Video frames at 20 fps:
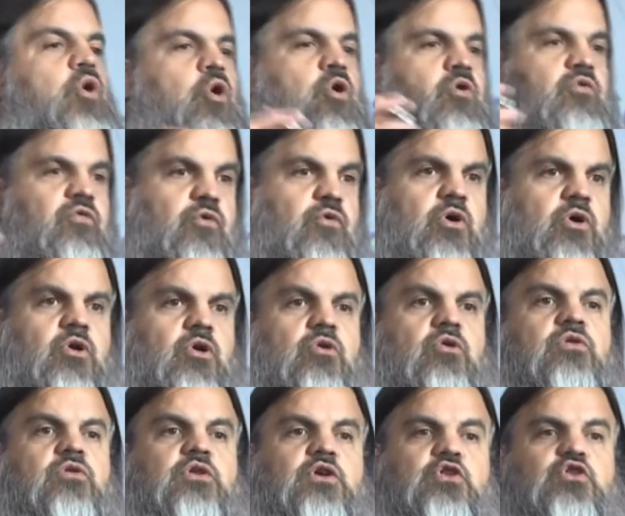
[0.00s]

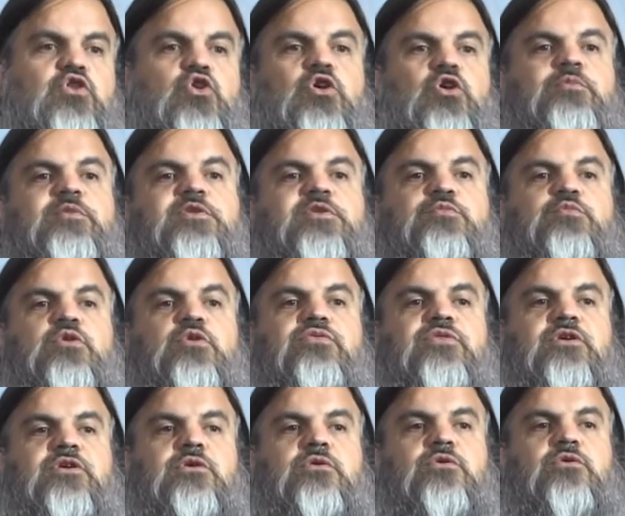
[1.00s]
Overall, the globe is
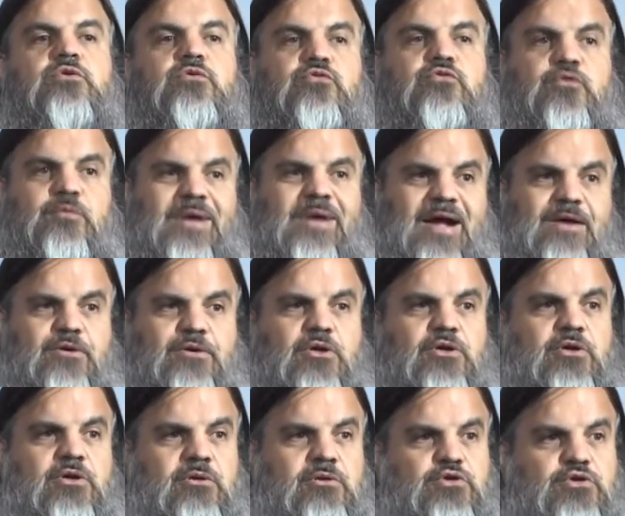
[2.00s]
moving from
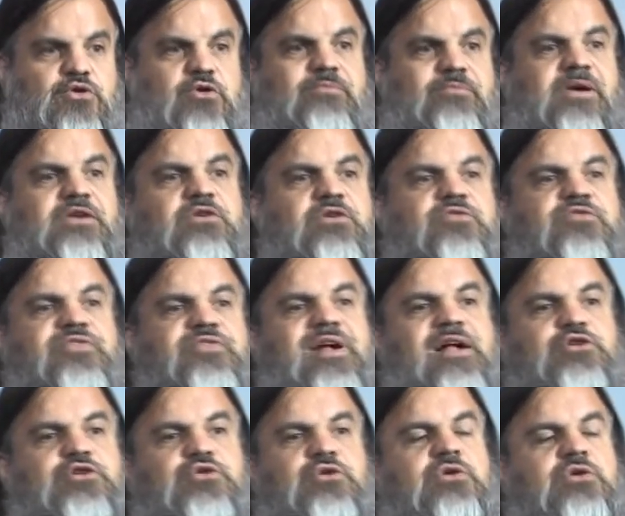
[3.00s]
agriculture and
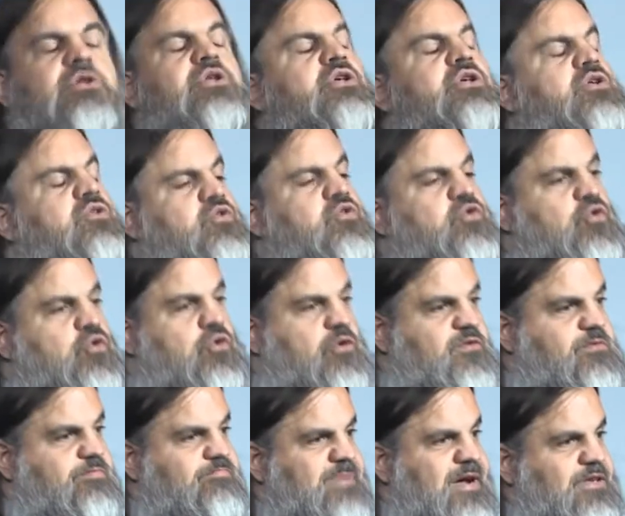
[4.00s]
manufacturing
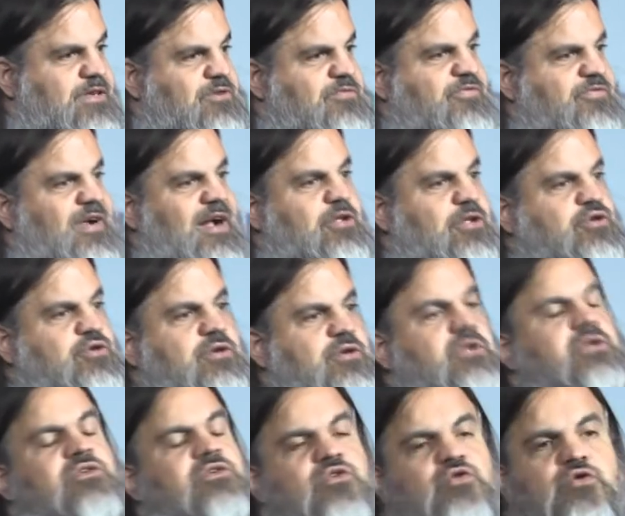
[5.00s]
towards
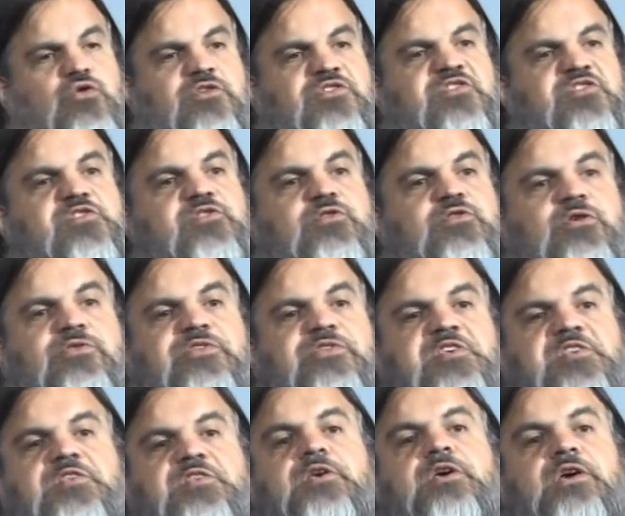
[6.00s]
manufacturing, towards
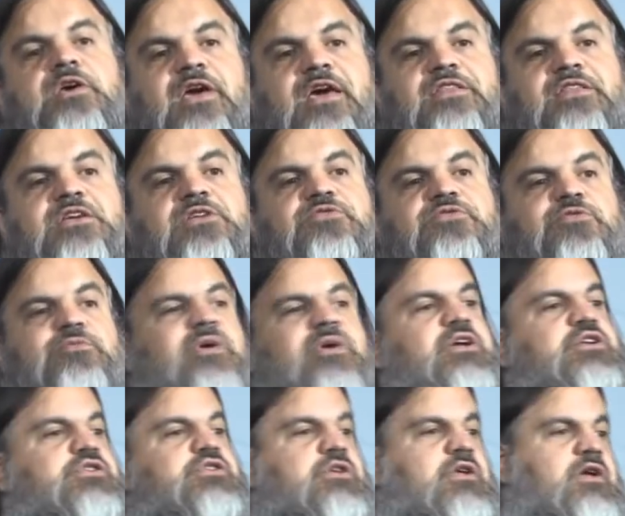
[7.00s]
service, and the
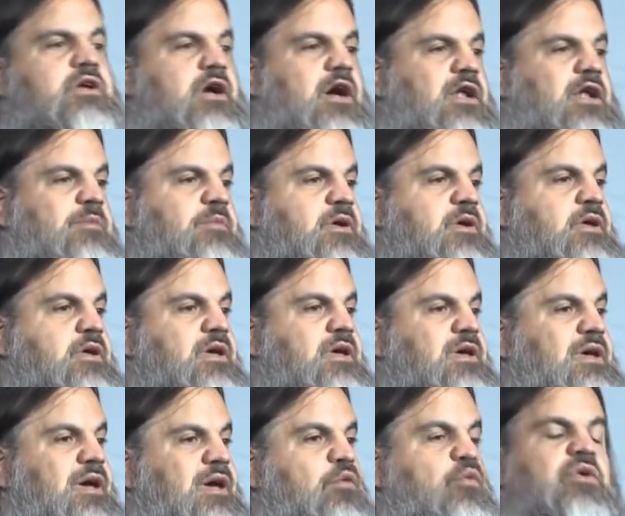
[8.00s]
information economy.
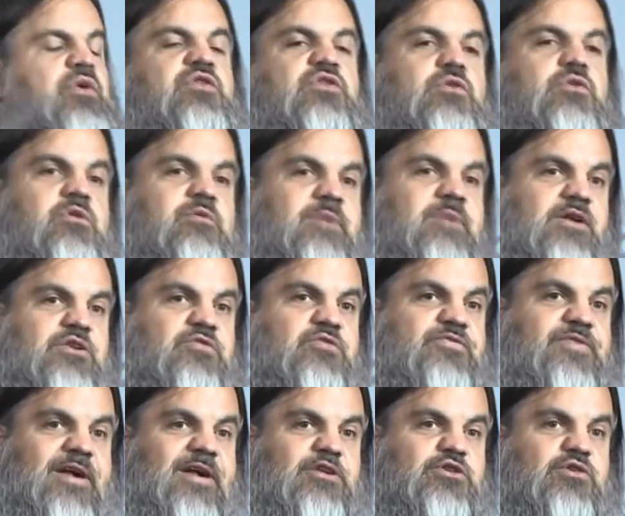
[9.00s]
And what we do with
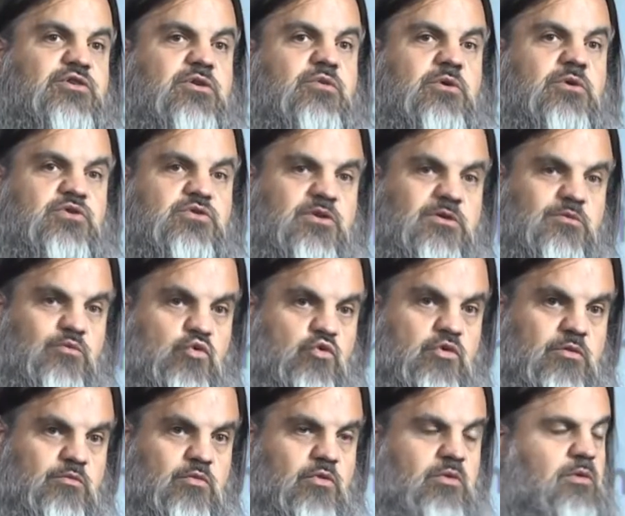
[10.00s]
manufacturing, we're doing
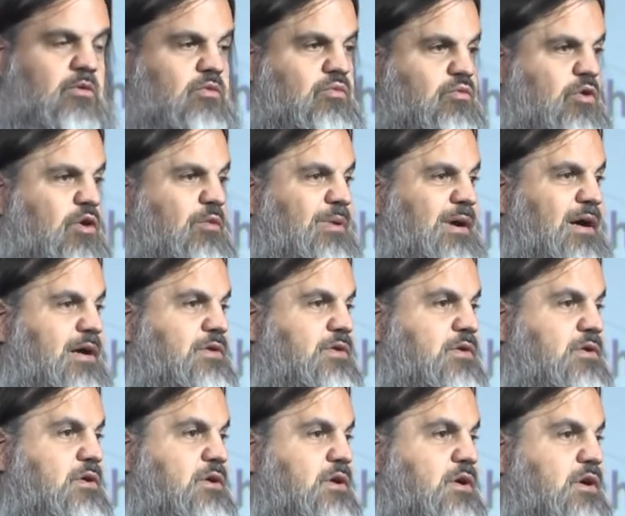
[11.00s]
more and more with
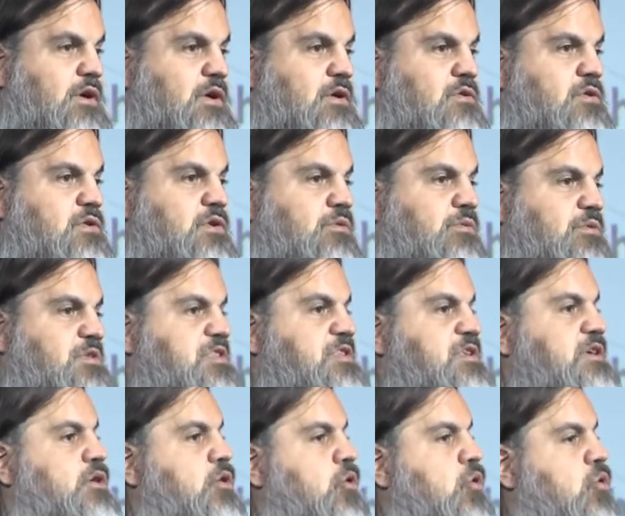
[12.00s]
robots. So we're
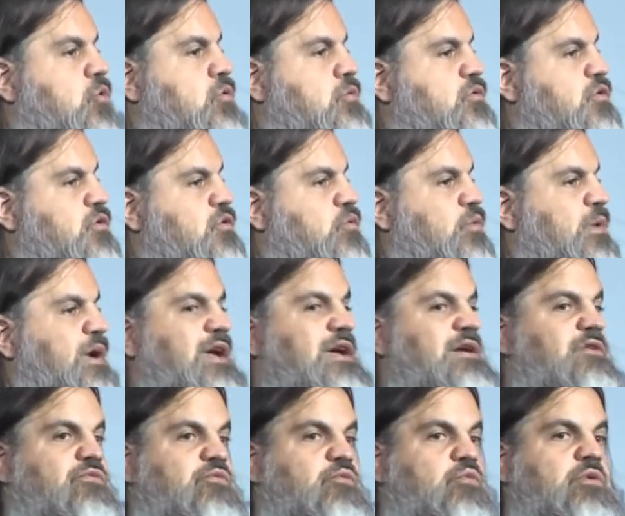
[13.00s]
seeing a whole new way
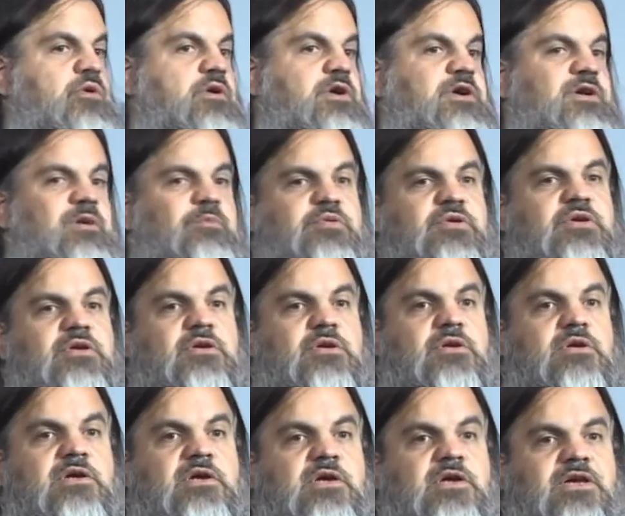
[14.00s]
of work appear.
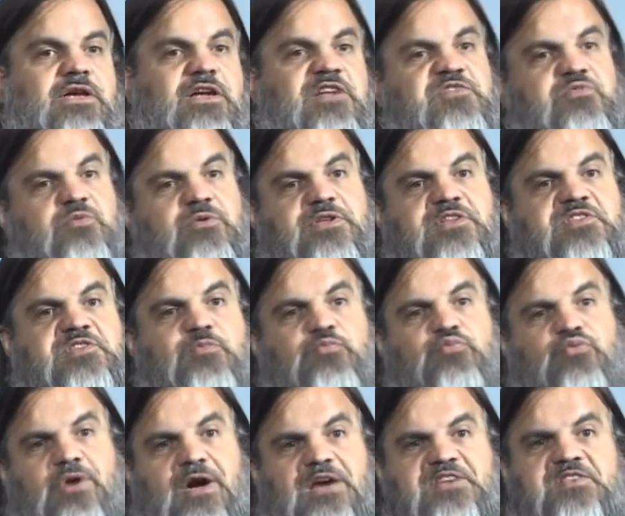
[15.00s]
And it's one that
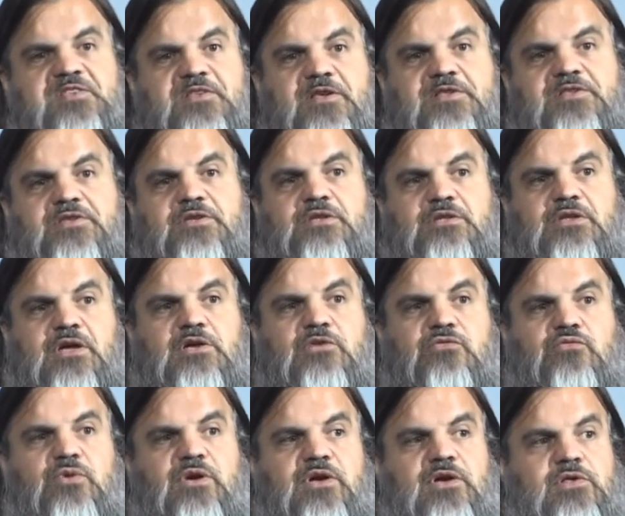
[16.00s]
surprises us in a lot
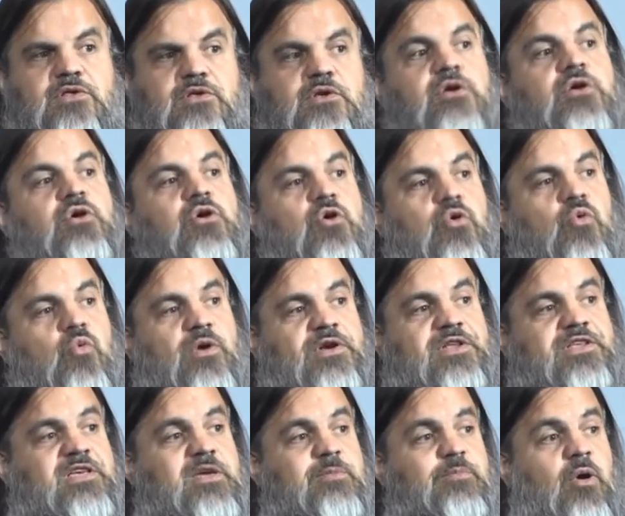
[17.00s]
of ways.
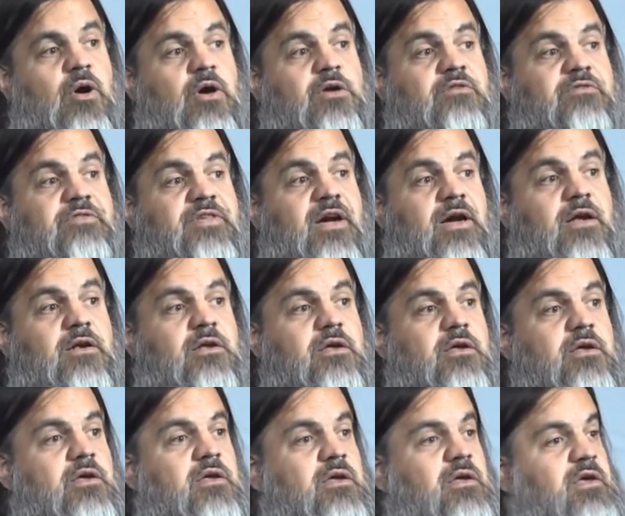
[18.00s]
One key part of that
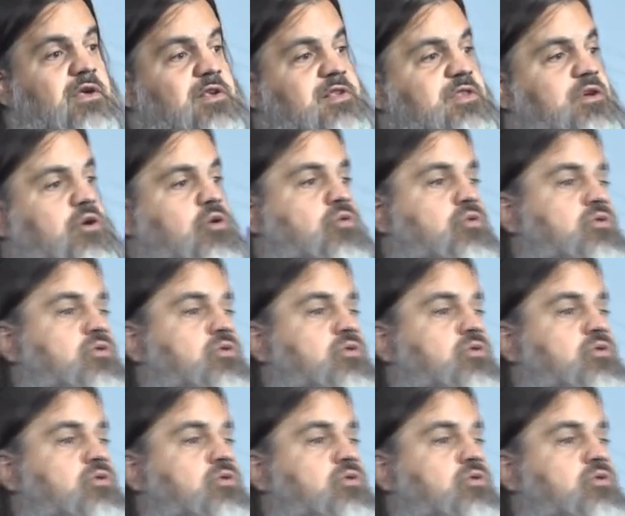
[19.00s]
is the